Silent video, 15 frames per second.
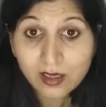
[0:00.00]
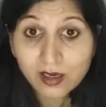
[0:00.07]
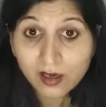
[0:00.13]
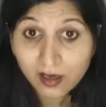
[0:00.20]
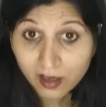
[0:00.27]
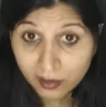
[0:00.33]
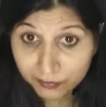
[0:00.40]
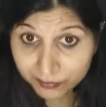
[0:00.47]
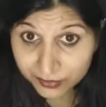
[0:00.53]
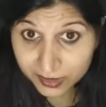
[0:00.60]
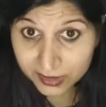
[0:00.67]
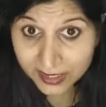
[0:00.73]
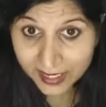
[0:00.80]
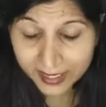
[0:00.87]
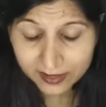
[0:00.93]

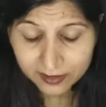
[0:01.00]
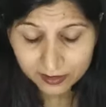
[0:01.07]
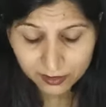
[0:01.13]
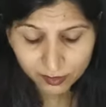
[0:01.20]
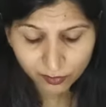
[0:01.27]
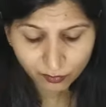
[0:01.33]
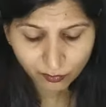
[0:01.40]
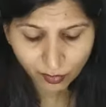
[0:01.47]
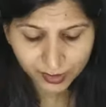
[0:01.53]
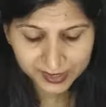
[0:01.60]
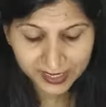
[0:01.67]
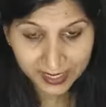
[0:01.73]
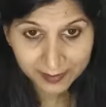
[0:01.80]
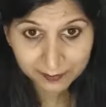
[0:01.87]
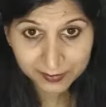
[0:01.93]
after that what
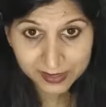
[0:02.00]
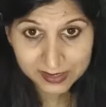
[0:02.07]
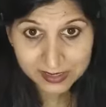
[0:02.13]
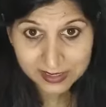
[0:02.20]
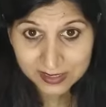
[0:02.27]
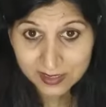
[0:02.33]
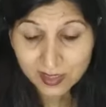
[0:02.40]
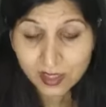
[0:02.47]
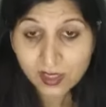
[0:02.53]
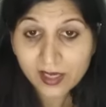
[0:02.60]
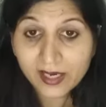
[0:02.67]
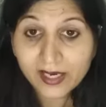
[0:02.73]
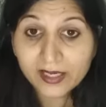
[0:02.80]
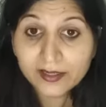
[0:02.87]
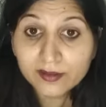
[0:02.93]
happens,
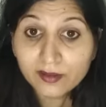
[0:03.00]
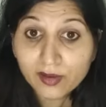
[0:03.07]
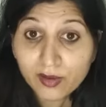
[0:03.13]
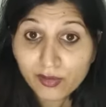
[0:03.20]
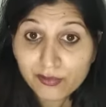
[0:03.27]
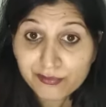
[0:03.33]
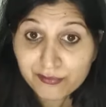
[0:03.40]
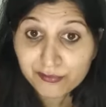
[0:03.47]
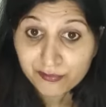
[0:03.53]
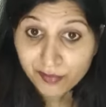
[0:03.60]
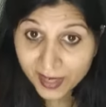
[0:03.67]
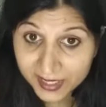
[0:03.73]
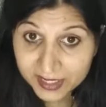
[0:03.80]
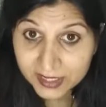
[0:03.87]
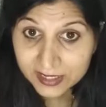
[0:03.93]
and
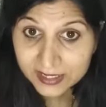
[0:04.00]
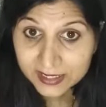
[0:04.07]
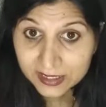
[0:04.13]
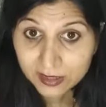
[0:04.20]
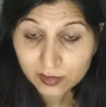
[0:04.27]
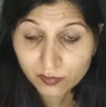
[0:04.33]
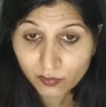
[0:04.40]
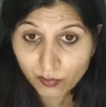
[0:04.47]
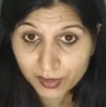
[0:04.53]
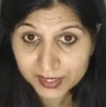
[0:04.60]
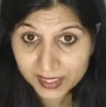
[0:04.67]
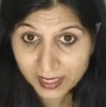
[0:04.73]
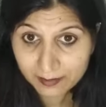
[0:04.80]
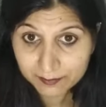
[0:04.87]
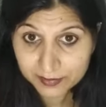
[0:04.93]
finally what
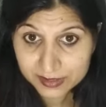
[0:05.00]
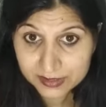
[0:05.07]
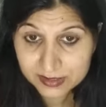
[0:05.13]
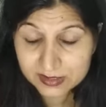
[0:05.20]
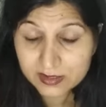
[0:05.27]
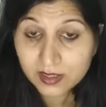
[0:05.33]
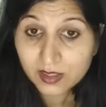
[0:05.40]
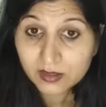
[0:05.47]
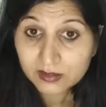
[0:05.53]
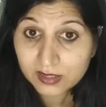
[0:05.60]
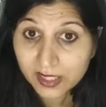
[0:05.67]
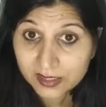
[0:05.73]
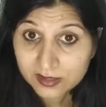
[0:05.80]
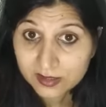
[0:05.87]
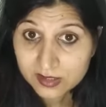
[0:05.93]
happens.
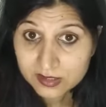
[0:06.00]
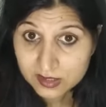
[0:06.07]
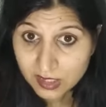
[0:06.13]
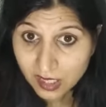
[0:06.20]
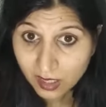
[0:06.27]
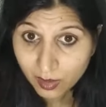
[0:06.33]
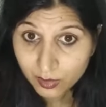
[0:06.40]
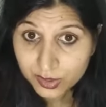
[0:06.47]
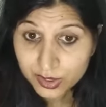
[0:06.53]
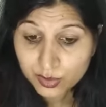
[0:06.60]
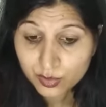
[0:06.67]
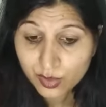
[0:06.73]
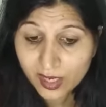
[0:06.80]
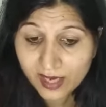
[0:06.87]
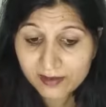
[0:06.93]
That is how
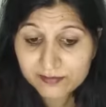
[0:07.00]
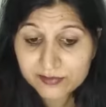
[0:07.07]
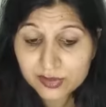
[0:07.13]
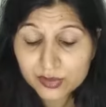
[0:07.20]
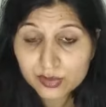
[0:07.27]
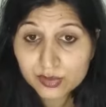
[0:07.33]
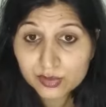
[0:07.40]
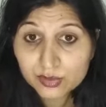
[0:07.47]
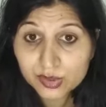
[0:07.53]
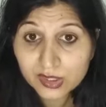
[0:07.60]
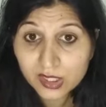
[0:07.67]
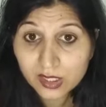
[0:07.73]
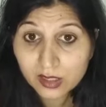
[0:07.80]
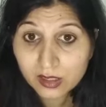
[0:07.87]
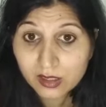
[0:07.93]
you have to do
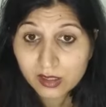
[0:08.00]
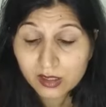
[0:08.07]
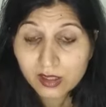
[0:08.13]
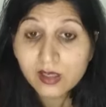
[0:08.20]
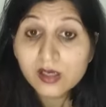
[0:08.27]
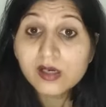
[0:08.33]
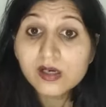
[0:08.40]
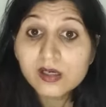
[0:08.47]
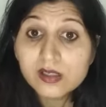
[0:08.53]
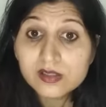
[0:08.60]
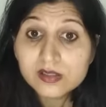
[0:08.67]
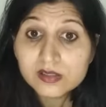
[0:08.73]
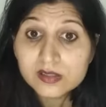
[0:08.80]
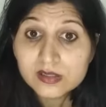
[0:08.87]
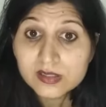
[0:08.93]
the
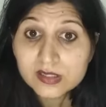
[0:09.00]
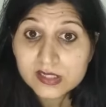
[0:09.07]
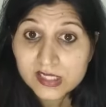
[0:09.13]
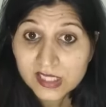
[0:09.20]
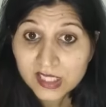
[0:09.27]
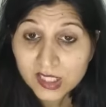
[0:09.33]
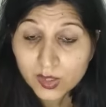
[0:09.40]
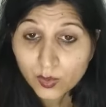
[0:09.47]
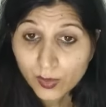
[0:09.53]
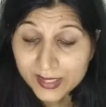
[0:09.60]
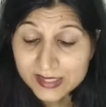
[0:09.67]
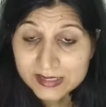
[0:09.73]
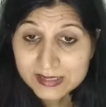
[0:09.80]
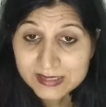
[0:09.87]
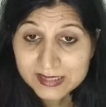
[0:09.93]

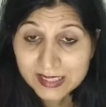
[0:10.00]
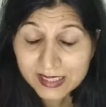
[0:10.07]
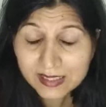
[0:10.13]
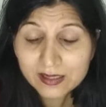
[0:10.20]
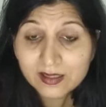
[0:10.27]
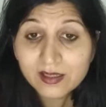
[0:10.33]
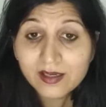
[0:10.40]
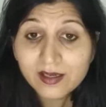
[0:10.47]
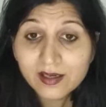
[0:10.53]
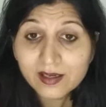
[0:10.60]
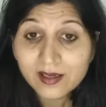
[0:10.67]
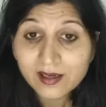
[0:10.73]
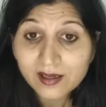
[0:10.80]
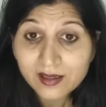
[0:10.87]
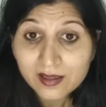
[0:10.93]
sequencing,
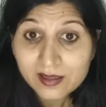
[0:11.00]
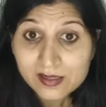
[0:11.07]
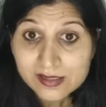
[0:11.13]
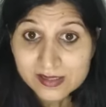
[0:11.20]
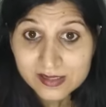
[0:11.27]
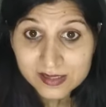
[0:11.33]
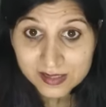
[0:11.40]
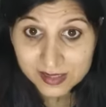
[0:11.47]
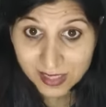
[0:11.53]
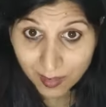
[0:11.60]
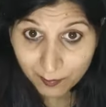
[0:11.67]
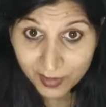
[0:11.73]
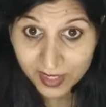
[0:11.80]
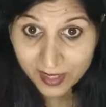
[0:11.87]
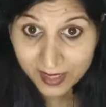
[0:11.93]

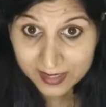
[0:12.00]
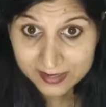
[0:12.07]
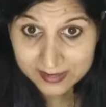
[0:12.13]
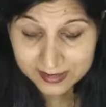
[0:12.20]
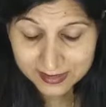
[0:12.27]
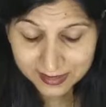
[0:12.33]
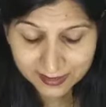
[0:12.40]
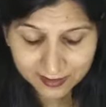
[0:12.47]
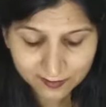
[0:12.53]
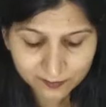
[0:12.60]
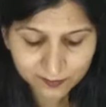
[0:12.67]
summarizing.